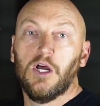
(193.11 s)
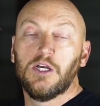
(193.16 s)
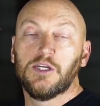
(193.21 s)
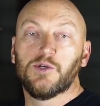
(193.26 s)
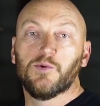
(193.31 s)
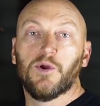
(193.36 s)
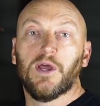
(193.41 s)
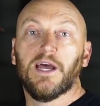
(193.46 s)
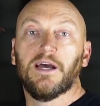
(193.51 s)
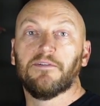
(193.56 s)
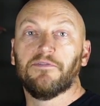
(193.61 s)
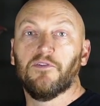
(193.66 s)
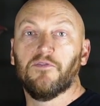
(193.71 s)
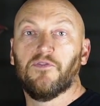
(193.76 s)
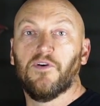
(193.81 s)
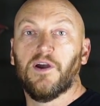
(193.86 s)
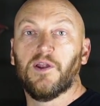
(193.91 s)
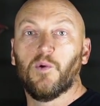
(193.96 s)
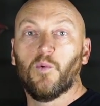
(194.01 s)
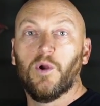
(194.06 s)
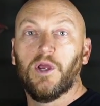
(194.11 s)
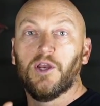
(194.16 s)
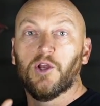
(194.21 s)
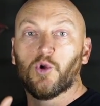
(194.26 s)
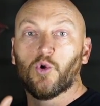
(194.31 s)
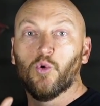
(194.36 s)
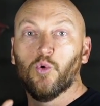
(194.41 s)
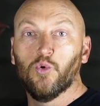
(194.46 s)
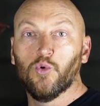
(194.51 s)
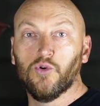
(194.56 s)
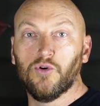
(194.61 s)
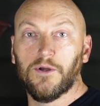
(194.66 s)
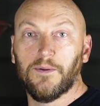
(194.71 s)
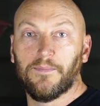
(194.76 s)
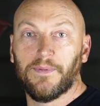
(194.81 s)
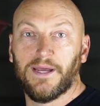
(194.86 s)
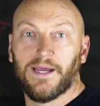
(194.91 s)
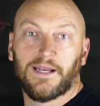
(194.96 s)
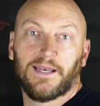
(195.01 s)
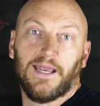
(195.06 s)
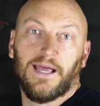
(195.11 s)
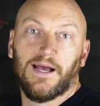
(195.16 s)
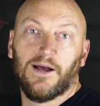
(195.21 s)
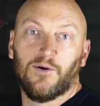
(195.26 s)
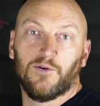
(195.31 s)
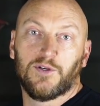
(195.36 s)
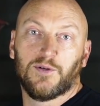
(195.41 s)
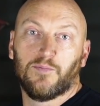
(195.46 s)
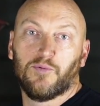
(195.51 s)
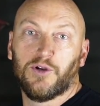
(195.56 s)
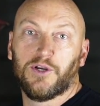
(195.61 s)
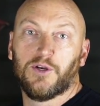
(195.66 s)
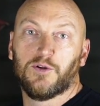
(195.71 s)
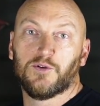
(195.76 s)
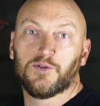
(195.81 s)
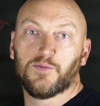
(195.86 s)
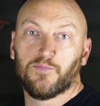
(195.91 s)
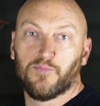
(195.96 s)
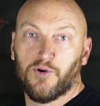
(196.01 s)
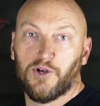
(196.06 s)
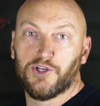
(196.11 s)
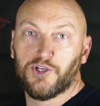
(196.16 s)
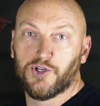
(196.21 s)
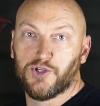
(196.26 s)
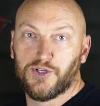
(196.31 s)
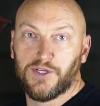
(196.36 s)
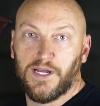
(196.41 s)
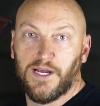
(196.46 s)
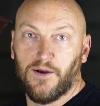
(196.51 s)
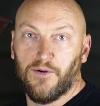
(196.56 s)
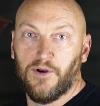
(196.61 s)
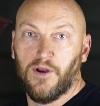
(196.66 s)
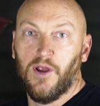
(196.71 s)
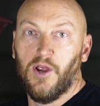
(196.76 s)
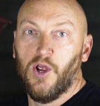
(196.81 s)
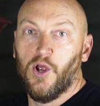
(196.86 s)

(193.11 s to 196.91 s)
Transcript: So we have to find a way to cool it back down to bring those pressures down,